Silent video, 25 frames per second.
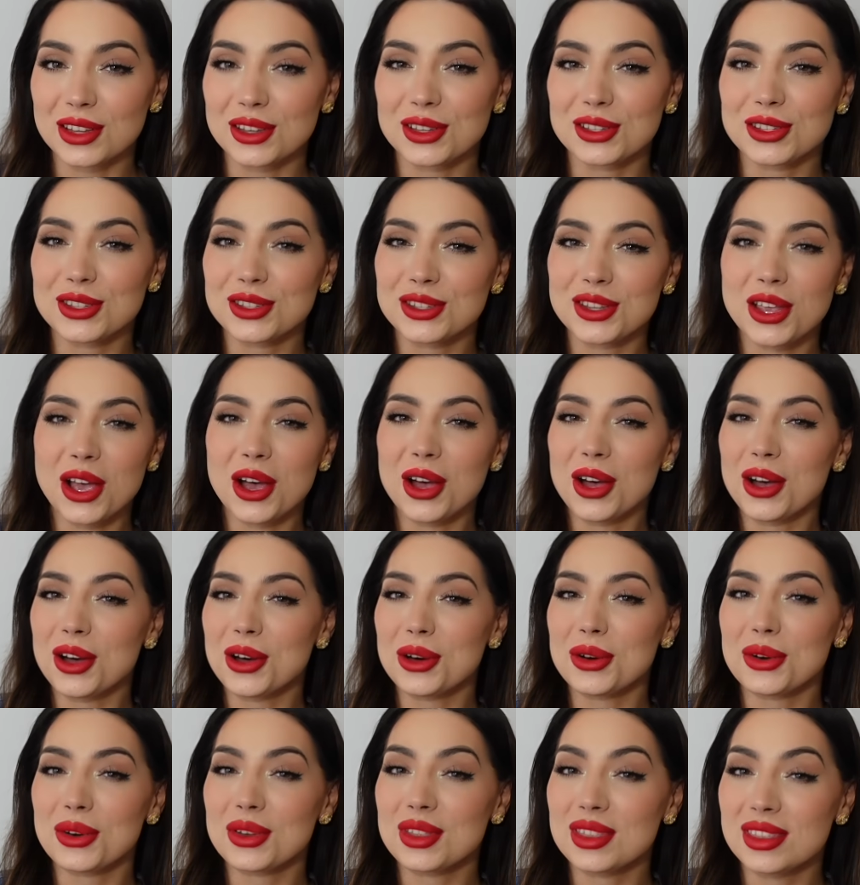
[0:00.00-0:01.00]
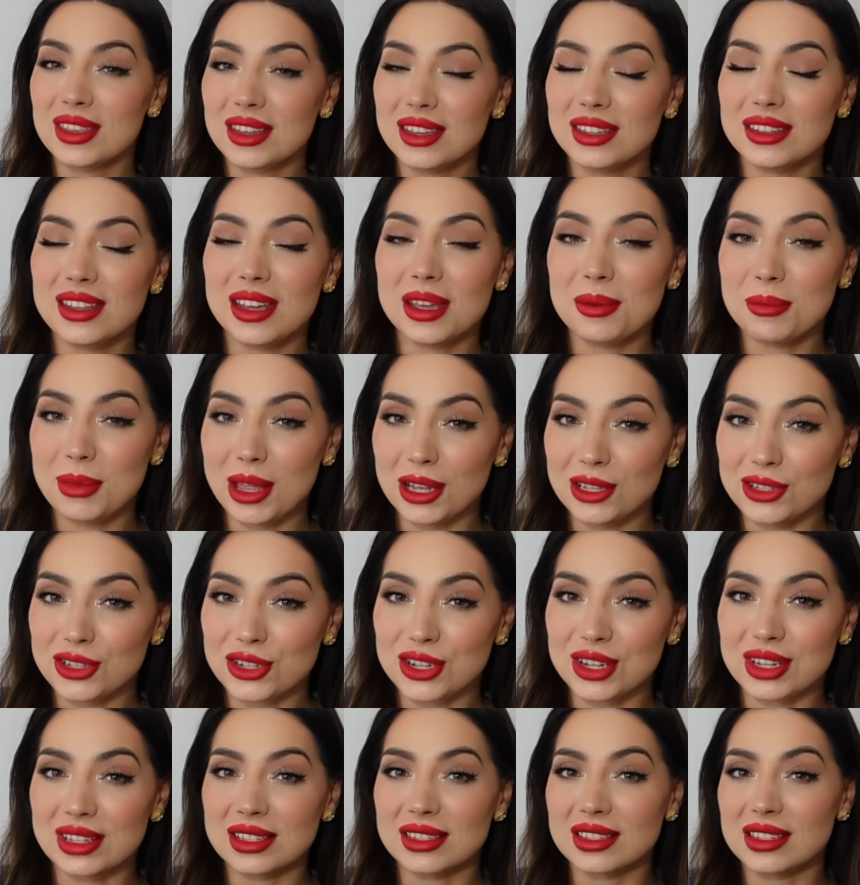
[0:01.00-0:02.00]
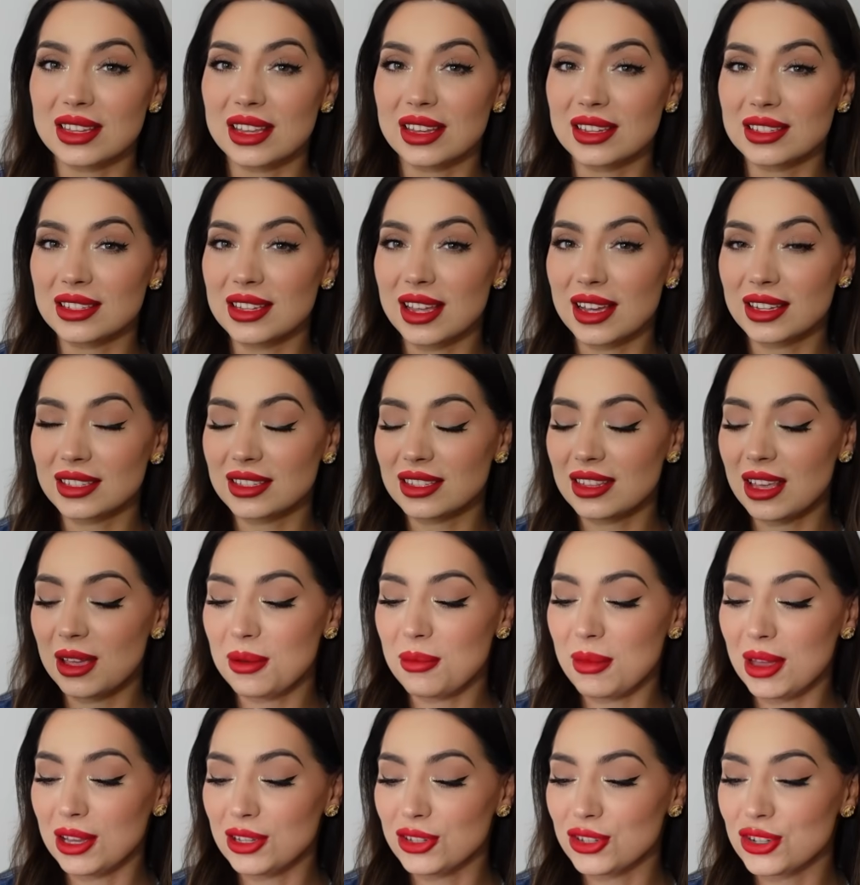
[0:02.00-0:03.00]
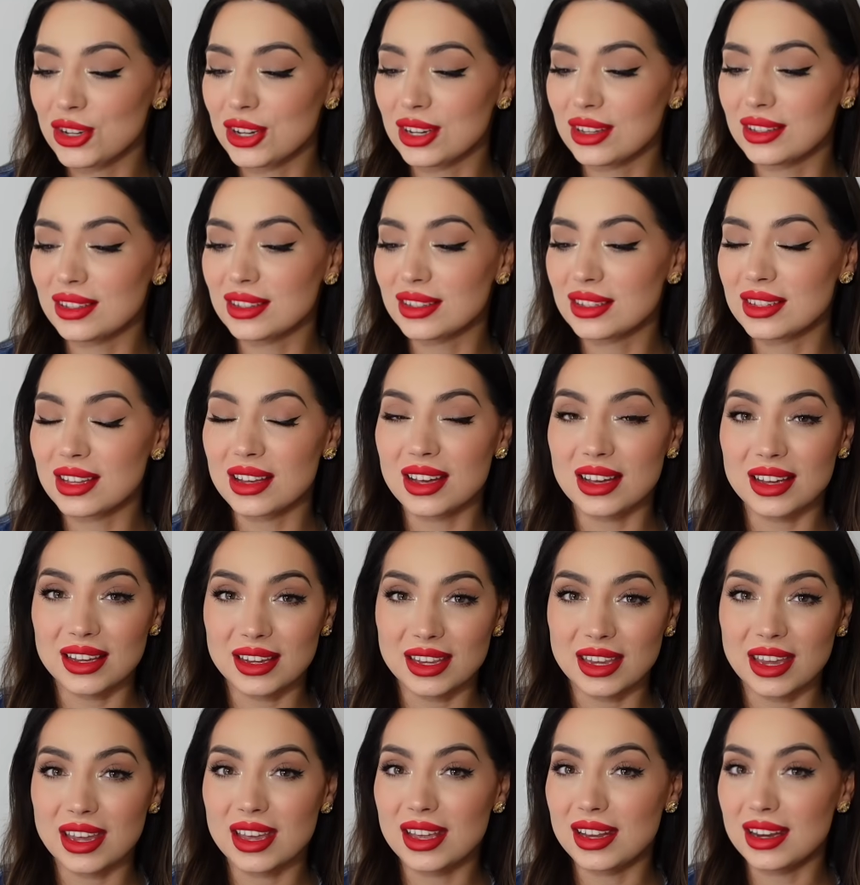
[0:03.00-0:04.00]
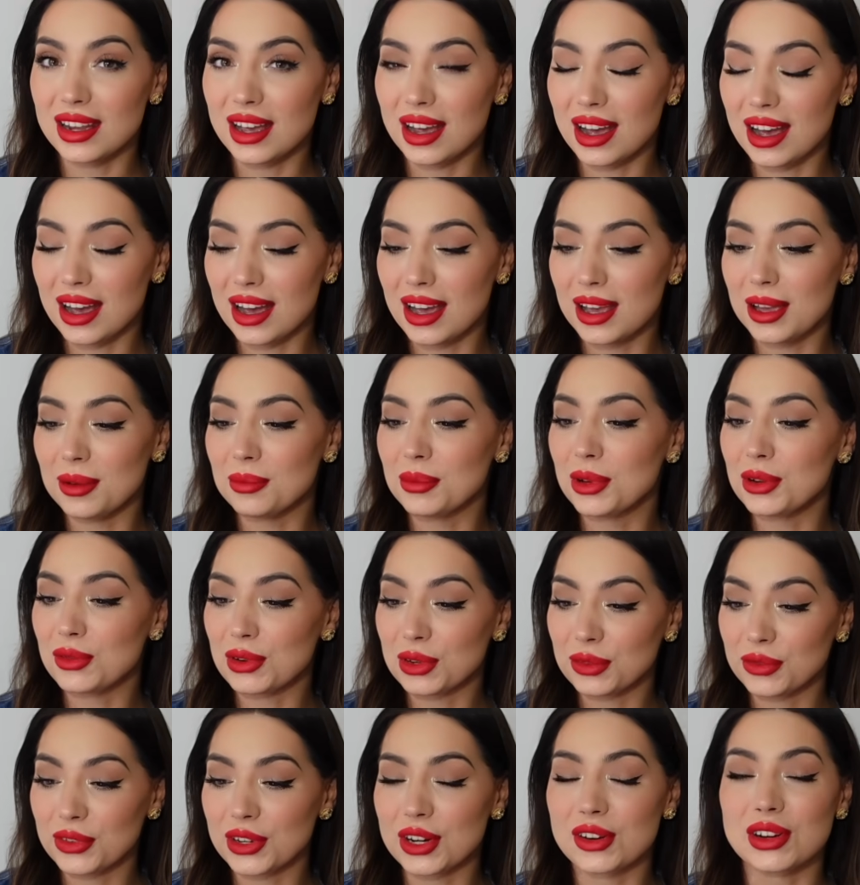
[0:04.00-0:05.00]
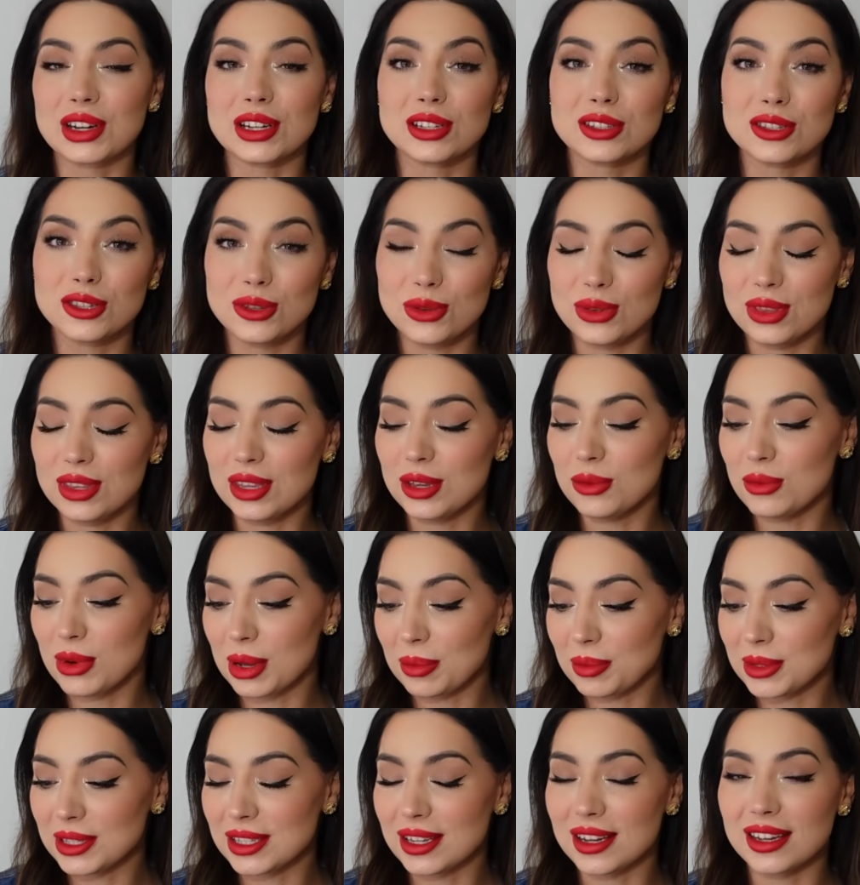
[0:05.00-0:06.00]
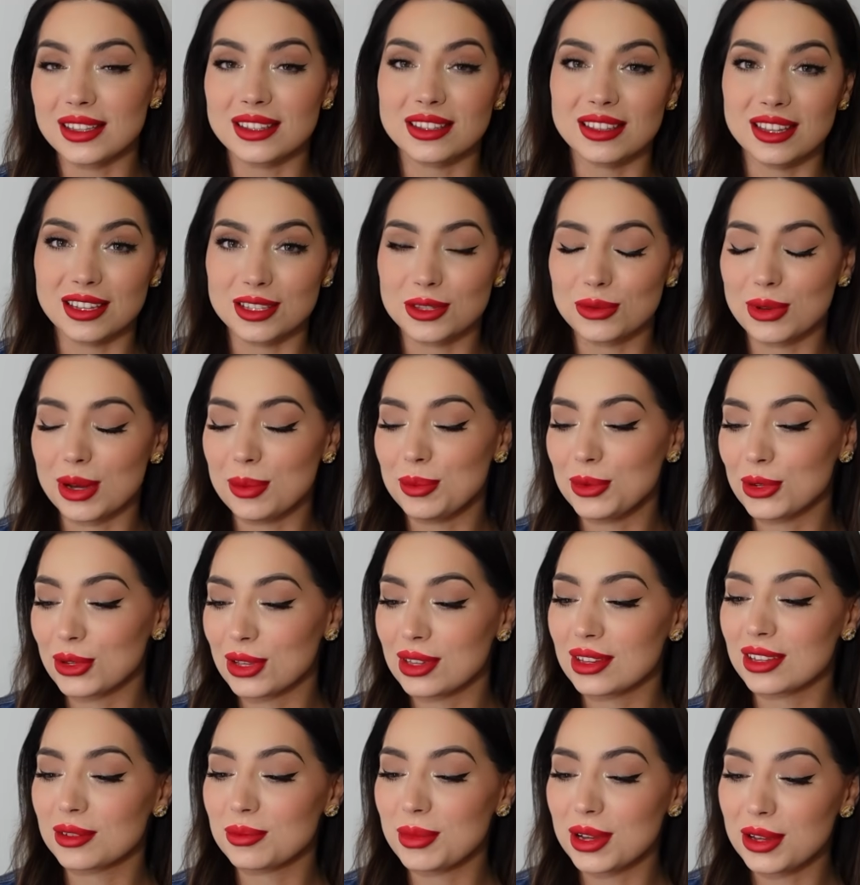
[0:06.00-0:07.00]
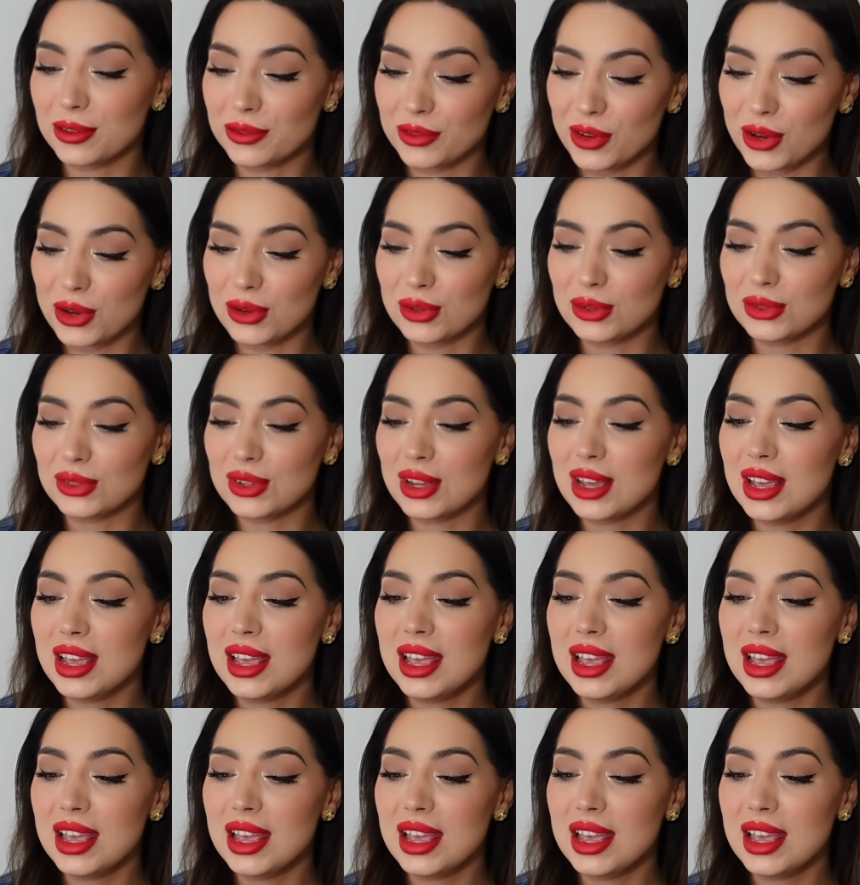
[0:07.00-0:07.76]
So the dimensions, exact dimensions, again I'm referring to the website, that's why I'm looking at my phone.